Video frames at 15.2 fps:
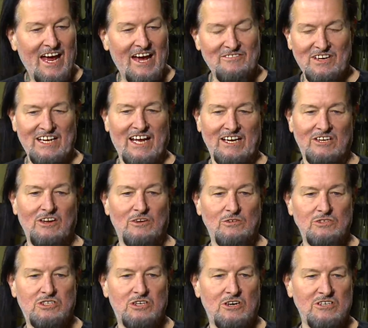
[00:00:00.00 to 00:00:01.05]
having like no
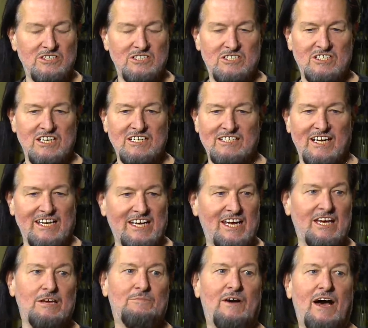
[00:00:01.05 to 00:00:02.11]
shirt, just jeans, like
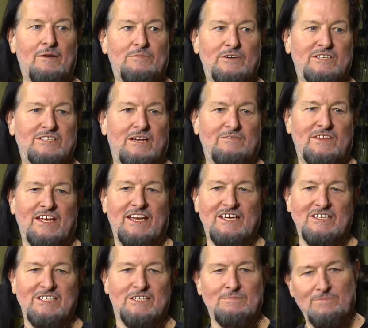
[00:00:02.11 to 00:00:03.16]
Iggy Pop or something,
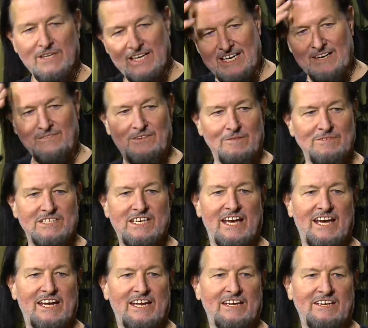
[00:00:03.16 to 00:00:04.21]
and just bleeding from his
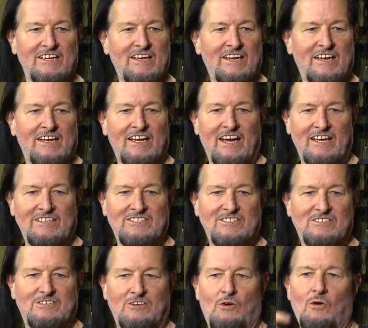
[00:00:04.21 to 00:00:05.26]
head, and and
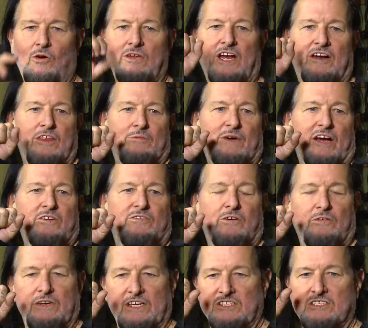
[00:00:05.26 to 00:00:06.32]
just holding on to the
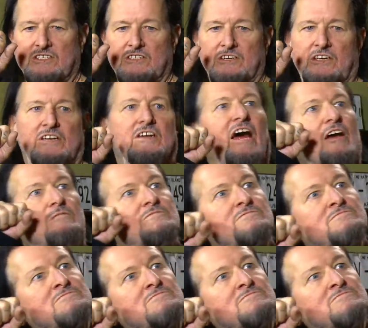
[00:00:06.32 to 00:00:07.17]
microphone and just looking like,